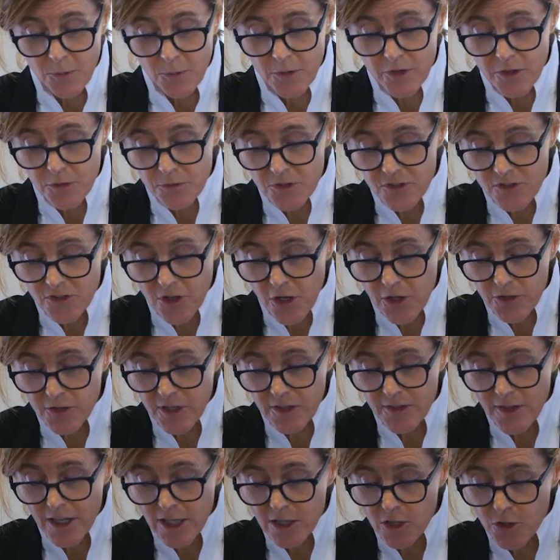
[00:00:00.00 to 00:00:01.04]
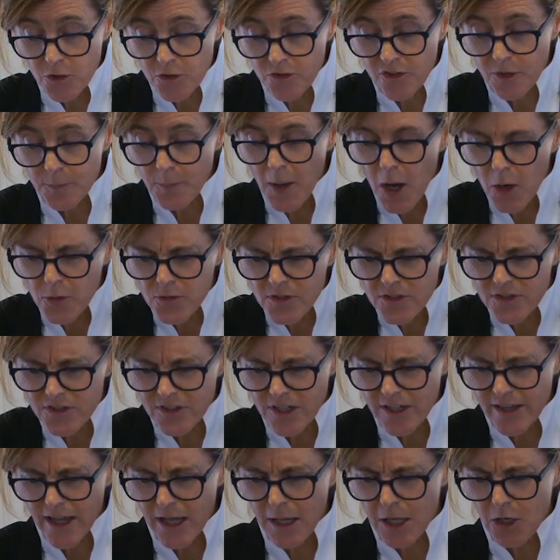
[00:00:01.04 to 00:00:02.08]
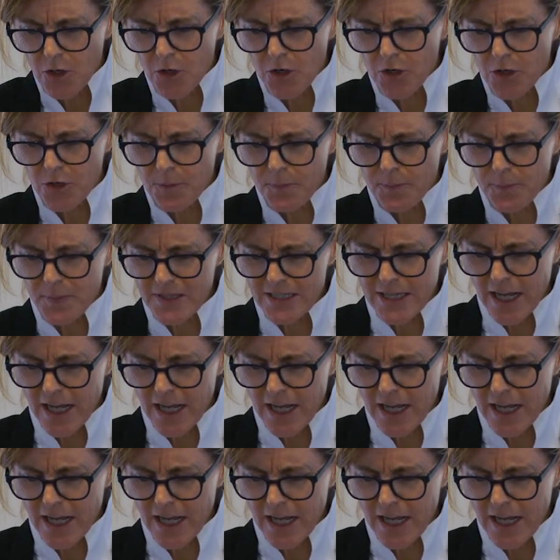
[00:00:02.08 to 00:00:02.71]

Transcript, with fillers: with the result that they lose the potency they could